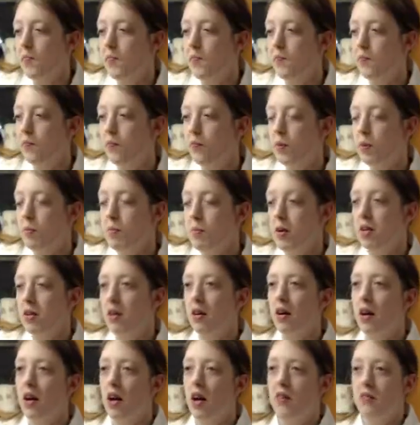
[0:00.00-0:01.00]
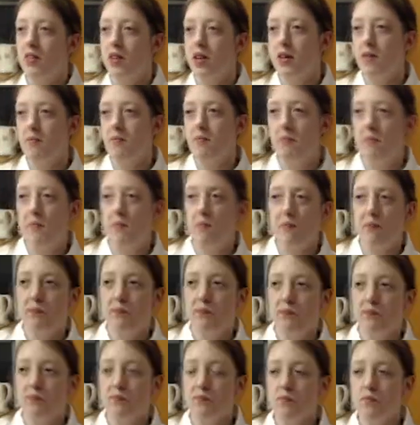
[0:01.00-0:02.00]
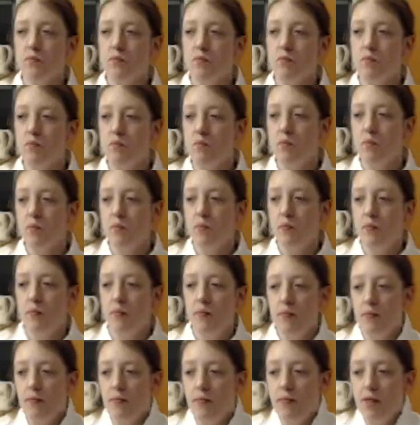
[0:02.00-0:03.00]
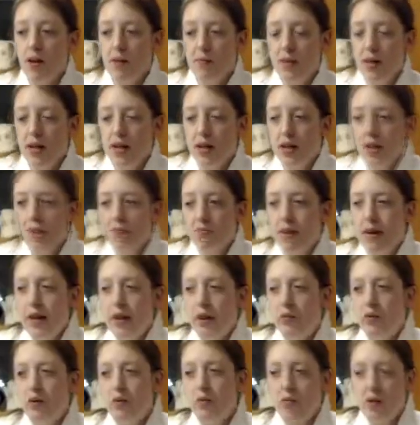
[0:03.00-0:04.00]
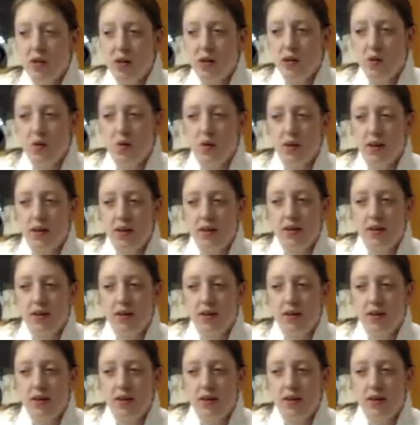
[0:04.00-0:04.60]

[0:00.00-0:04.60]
we might not have any. Oh, we do. Believe me. I mean, I can make one really quick. No,